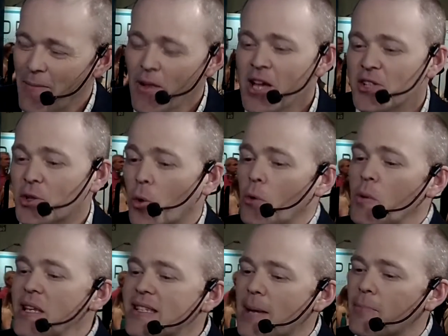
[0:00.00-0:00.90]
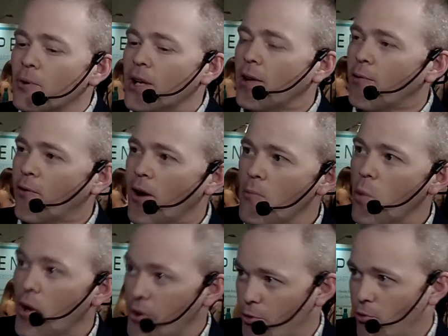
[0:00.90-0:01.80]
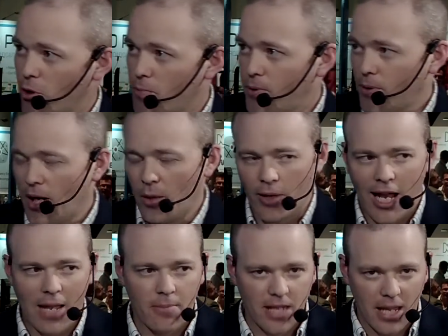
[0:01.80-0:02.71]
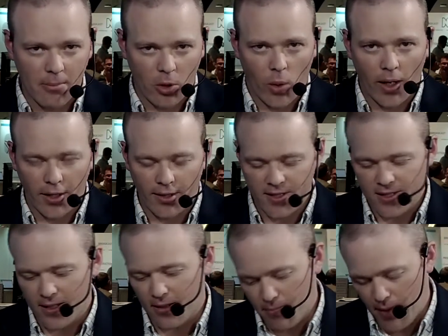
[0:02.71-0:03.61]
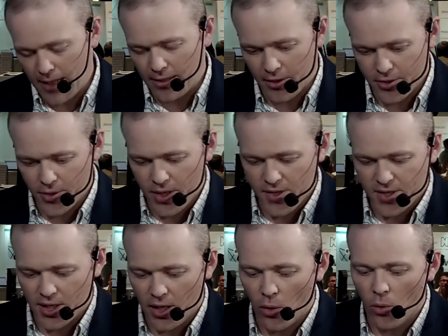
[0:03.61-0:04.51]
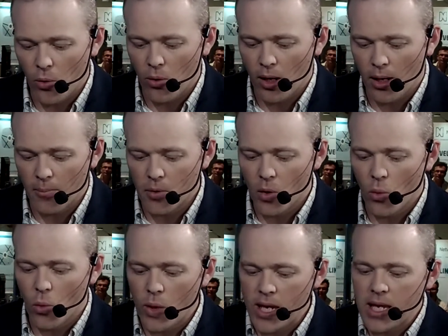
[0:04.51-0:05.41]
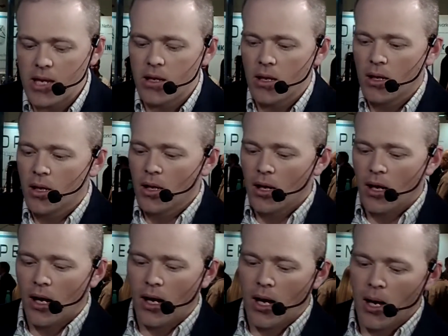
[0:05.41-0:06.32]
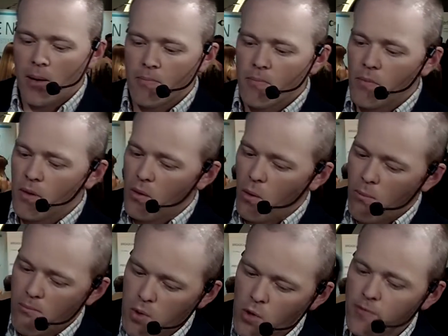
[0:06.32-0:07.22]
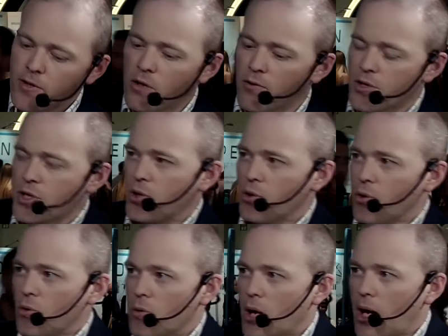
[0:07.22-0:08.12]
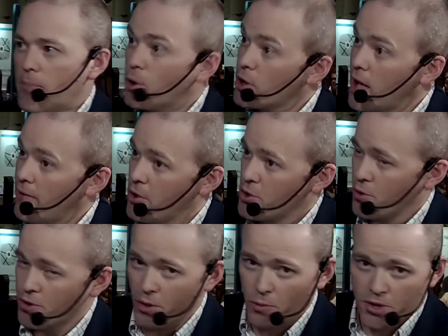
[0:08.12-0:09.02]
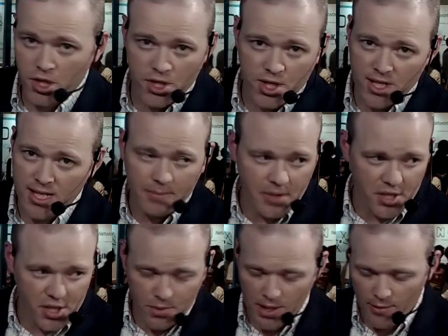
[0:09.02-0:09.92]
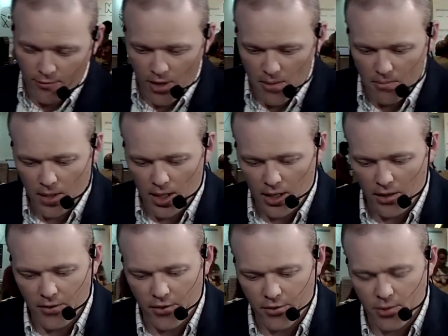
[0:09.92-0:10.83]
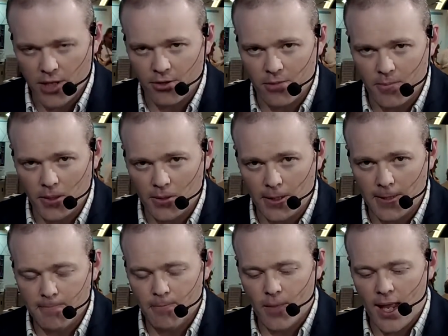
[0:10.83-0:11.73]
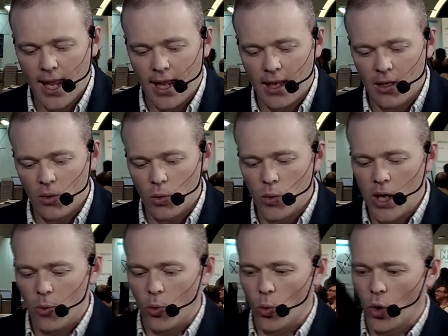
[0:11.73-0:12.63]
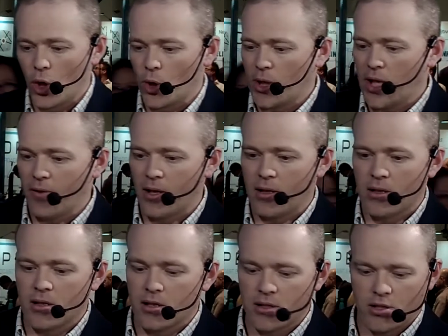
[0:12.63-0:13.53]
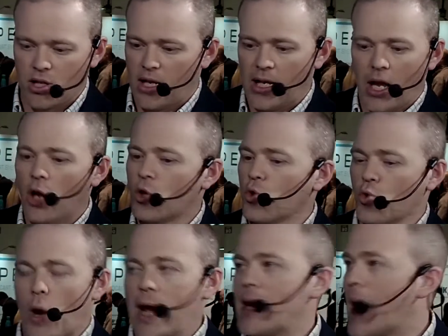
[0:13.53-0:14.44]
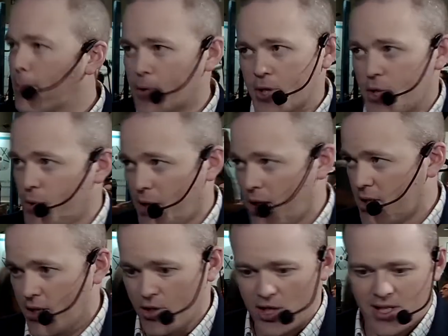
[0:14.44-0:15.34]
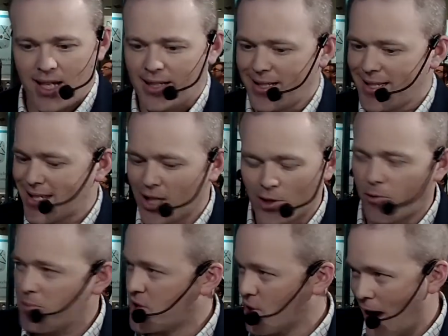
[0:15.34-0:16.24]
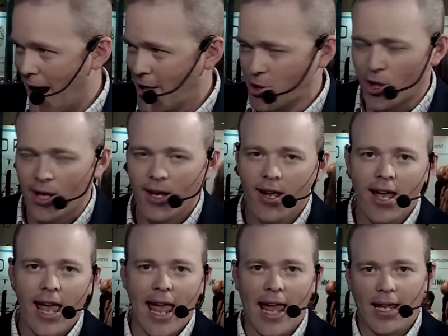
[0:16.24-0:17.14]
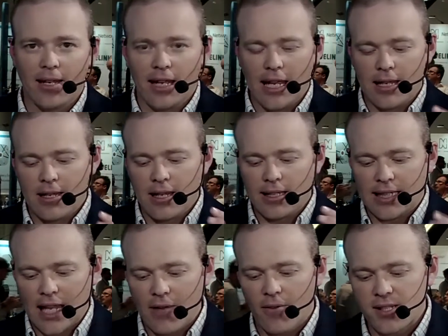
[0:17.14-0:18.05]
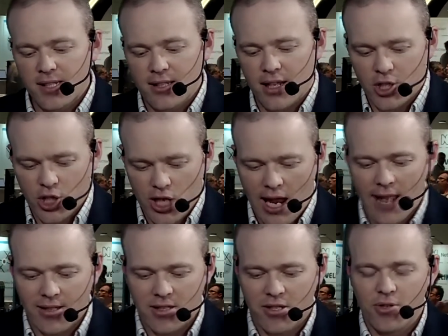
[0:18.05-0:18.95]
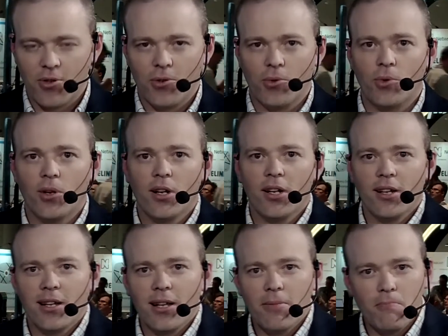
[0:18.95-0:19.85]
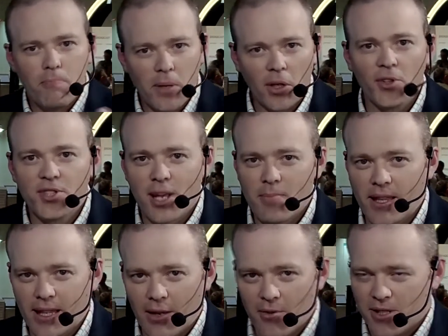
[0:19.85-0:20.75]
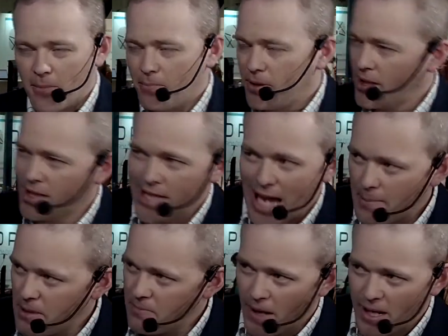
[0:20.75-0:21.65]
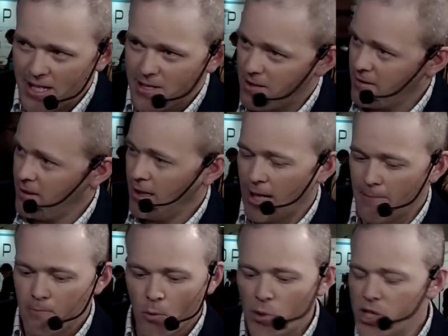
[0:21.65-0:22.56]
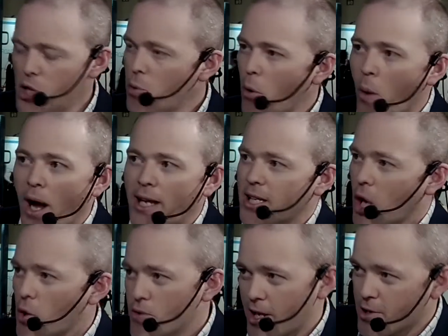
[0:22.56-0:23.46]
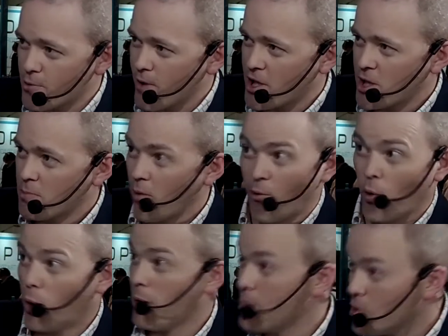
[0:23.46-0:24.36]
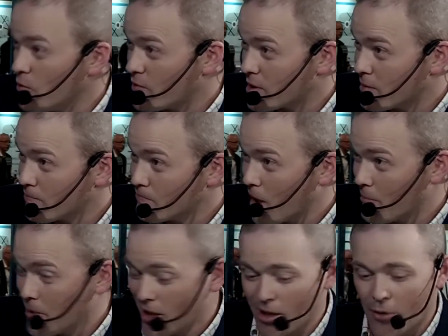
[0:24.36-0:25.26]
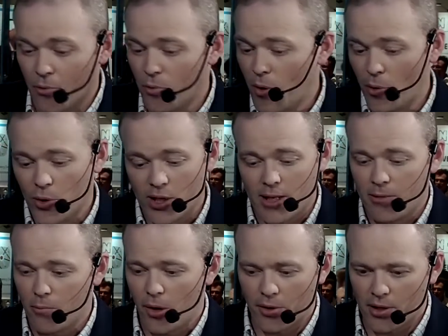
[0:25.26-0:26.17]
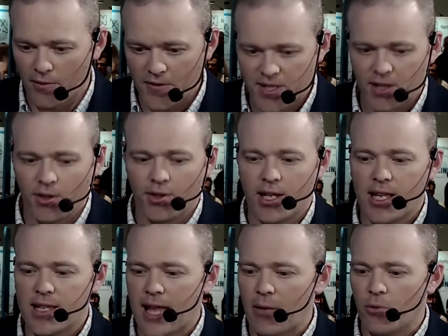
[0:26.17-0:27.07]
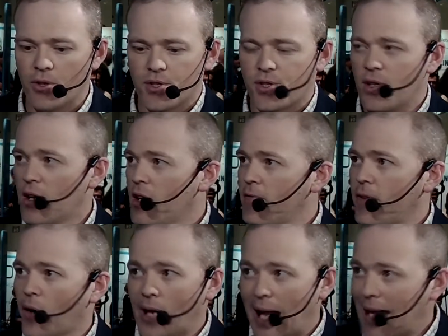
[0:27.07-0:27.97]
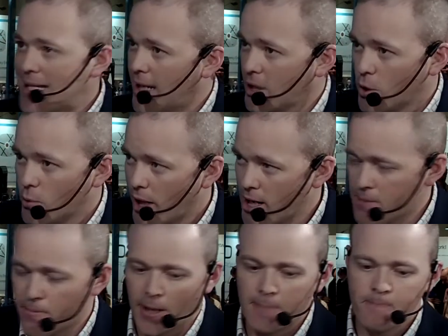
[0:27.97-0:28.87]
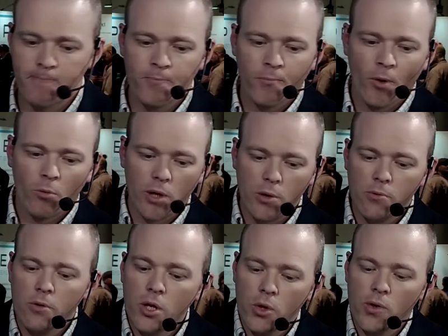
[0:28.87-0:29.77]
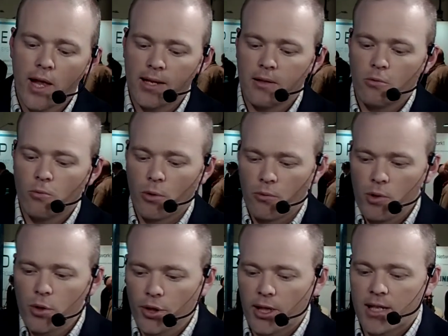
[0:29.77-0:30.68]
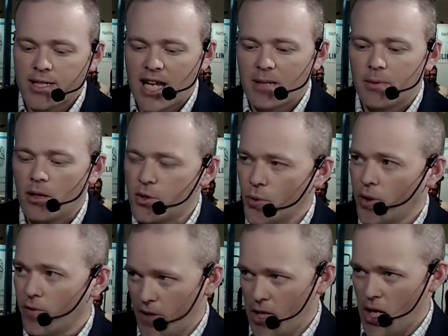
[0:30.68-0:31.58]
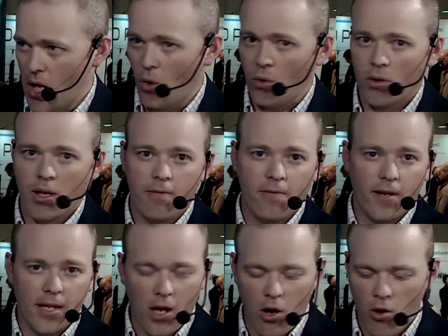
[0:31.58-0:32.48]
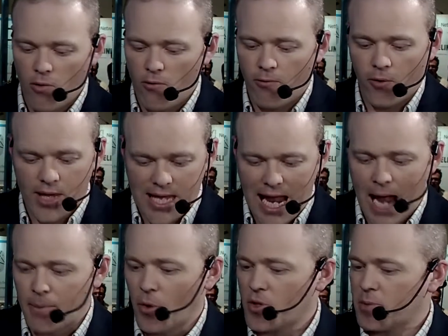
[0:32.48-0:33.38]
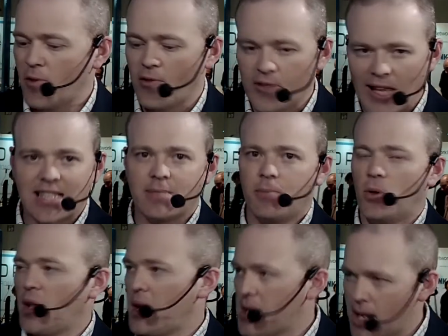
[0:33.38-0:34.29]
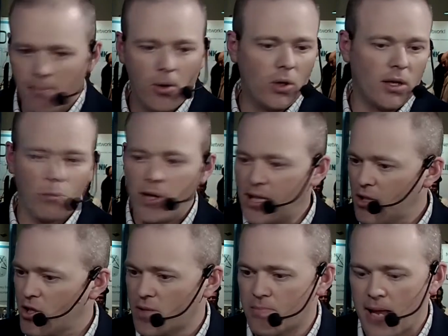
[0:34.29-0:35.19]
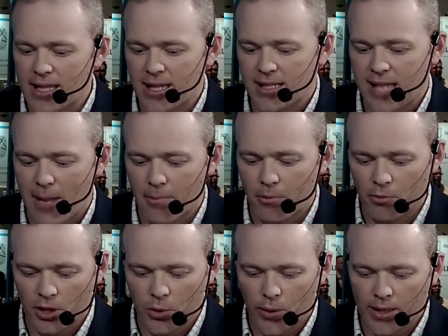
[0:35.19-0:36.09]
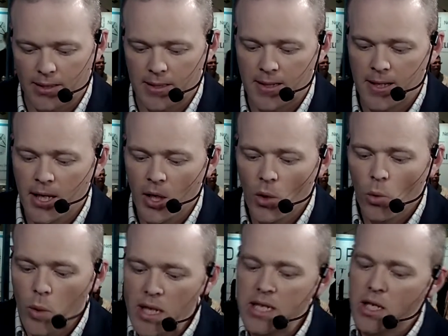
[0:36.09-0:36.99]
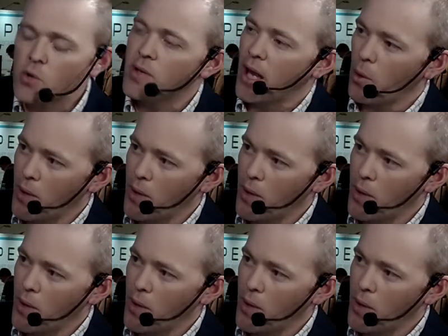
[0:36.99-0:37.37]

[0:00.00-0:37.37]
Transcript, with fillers: So when we separated from Weather Group, uh, when IBM acquired us, uh, about, you know, two years ago, um, we uh, moved over to uh, Brookhaven, Georgia, which is just up the street from uh, the 300 building. And we were given an, a great opportunity to just kind of start from scratch. And it gave us a chance to build something that was completely IP based. Uh, we knew we wanted to go in that direction before we moved. Mm. I mean, it, we were in a we were in a facility that was very high tech already, but we knew that when we were going to talk about doing video and video for the app that was going to be flexible and nimble and we can just make things happen really quickly, we knew that we